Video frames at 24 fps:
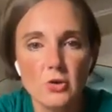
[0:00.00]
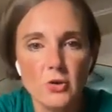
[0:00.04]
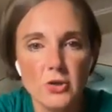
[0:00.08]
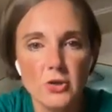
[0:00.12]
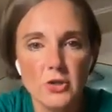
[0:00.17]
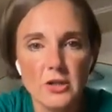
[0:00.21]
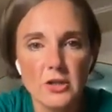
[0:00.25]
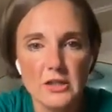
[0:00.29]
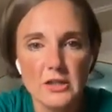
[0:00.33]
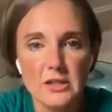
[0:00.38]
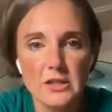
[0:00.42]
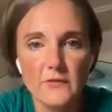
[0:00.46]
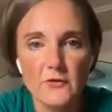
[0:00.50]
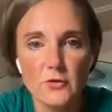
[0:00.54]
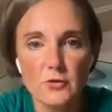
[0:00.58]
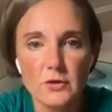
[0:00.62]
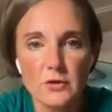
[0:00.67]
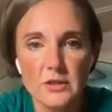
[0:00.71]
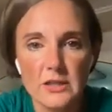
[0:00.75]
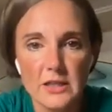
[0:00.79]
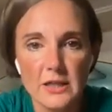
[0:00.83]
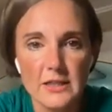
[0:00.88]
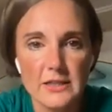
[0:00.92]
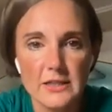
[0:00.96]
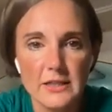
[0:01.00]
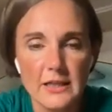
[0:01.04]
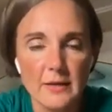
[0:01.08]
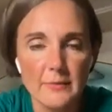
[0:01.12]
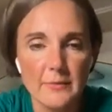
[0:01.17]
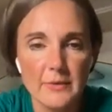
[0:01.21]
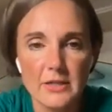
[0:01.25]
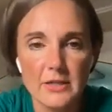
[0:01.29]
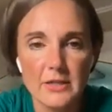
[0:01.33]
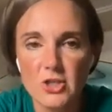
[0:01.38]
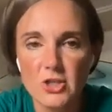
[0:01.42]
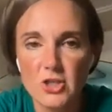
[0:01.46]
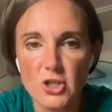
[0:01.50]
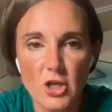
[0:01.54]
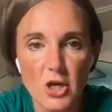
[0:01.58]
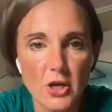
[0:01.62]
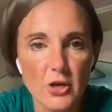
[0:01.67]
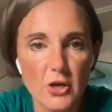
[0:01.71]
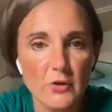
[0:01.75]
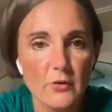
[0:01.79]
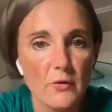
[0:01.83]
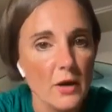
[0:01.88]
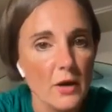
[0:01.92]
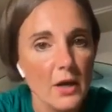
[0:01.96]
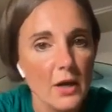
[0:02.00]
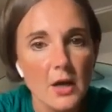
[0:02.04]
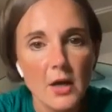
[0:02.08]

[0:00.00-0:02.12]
Could this have caused any damage? No,